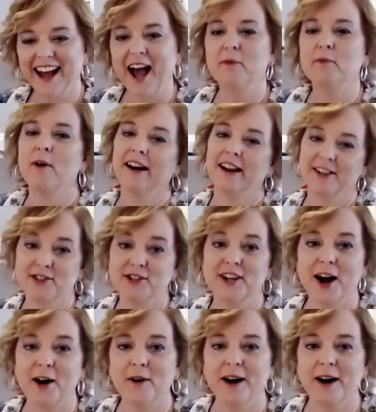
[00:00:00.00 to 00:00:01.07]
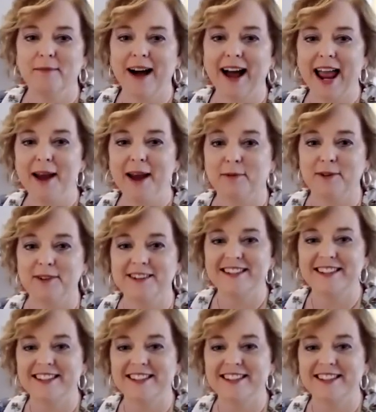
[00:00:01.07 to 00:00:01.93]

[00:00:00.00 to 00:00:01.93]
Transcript: You I go. wanted snow on my apron.